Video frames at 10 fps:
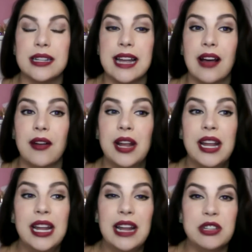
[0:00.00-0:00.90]
down
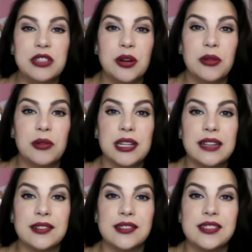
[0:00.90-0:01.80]
and we don't really
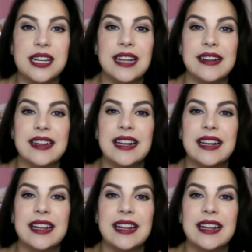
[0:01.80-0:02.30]
understand it.